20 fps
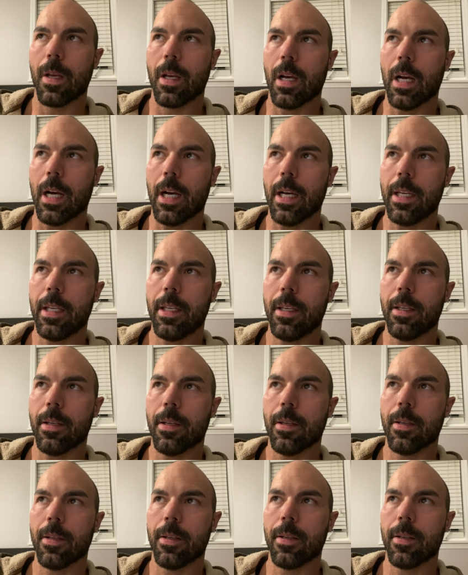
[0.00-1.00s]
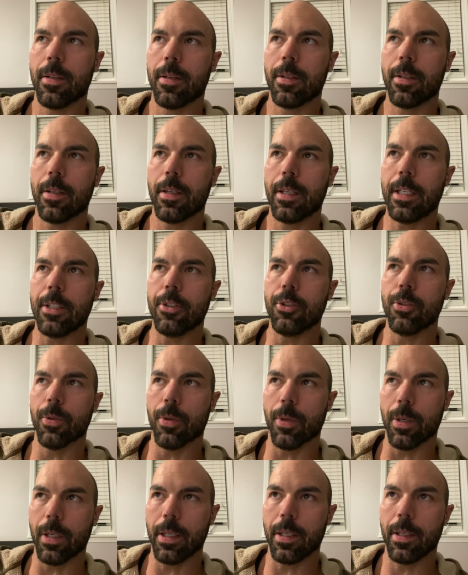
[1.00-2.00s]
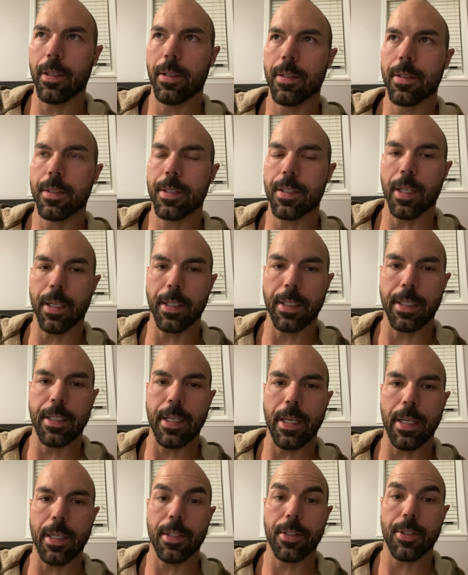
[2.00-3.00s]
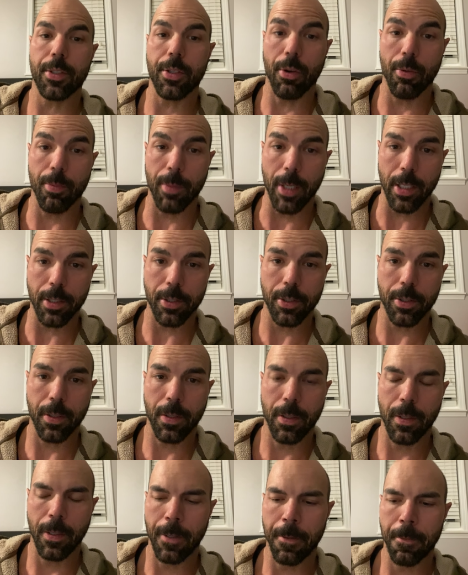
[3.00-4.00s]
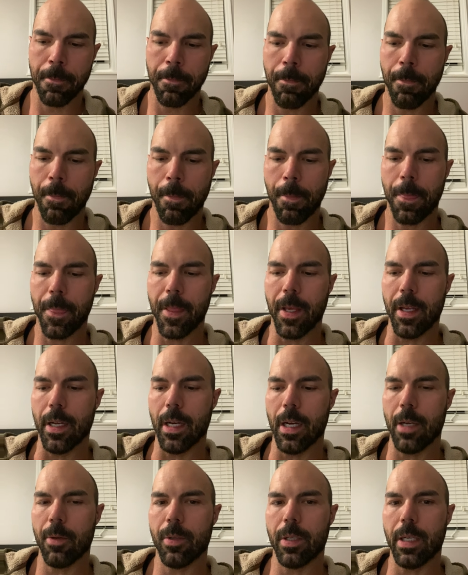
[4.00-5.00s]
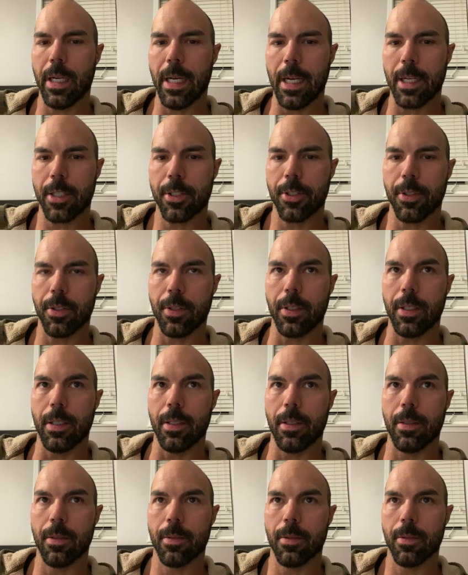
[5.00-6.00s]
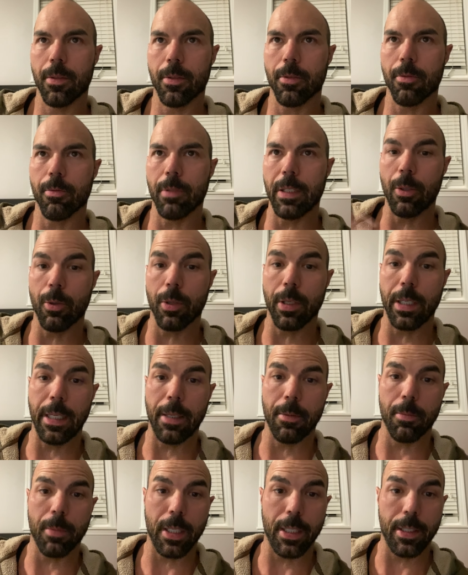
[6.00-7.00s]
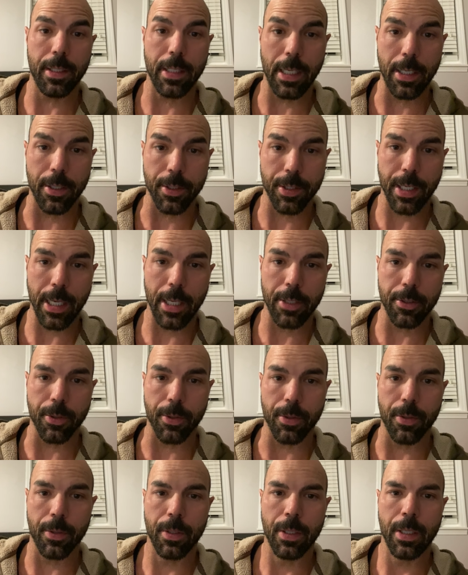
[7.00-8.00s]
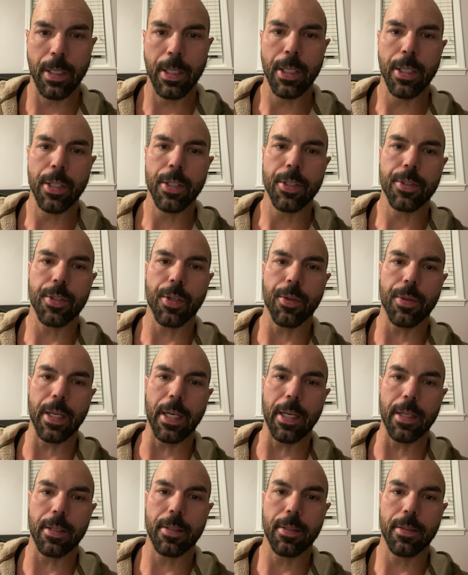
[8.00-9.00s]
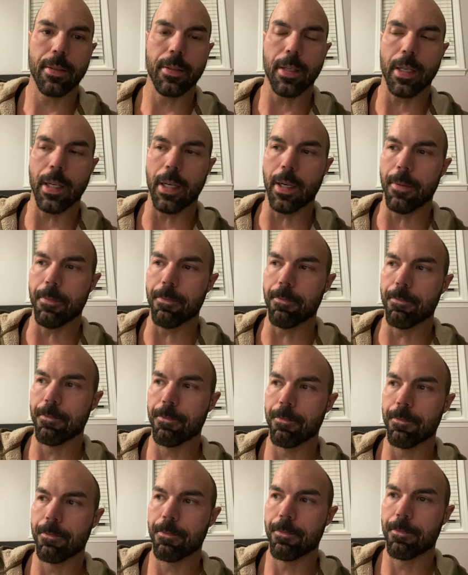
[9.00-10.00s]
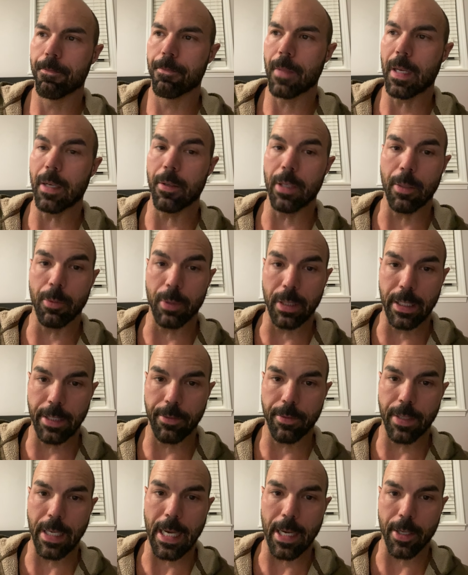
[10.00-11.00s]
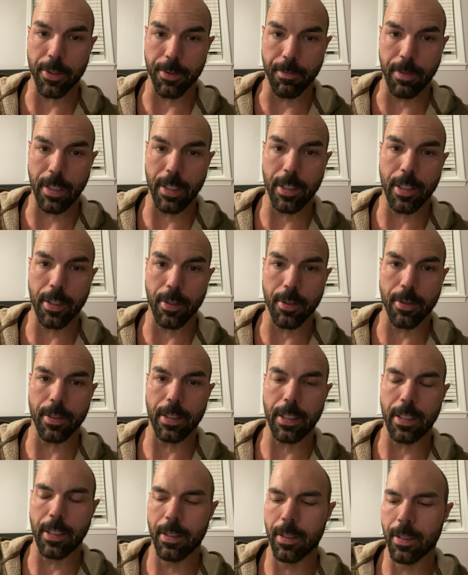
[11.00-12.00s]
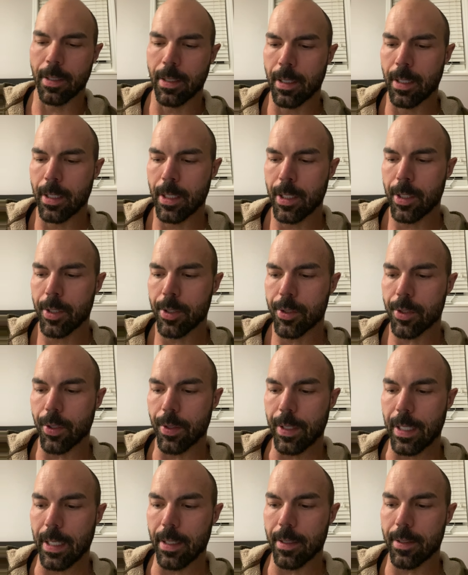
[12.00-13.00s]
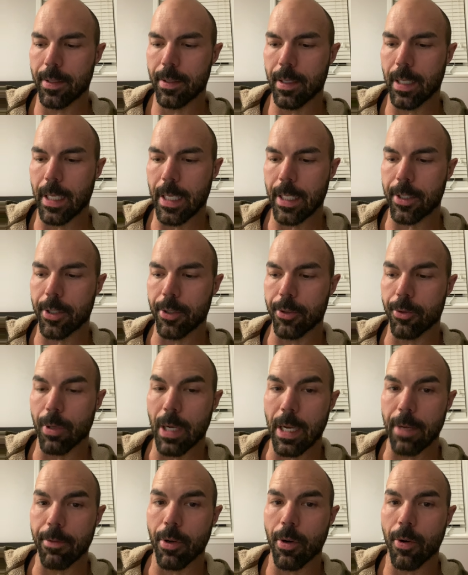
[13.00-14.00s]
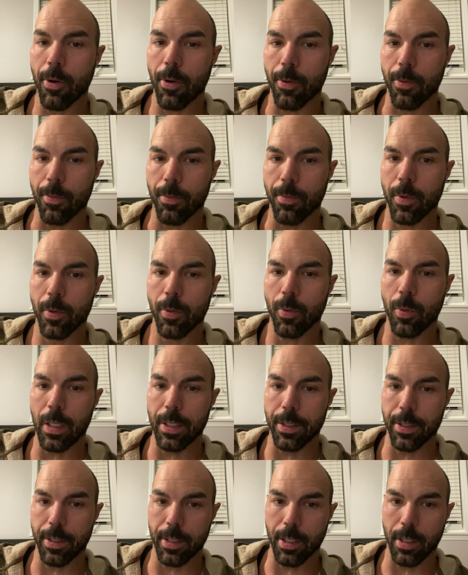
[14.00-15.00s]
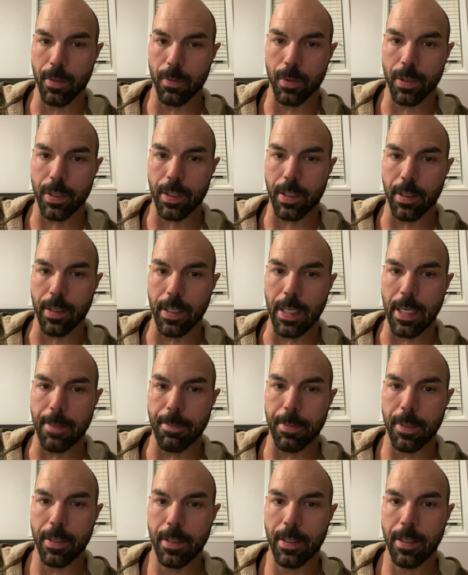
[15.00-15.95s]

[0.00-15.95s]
I enjoy sunny days so much that I would actually reorient my entire schedule so that um, I, I would leave the house very early so that I could drive home while the sun was still up.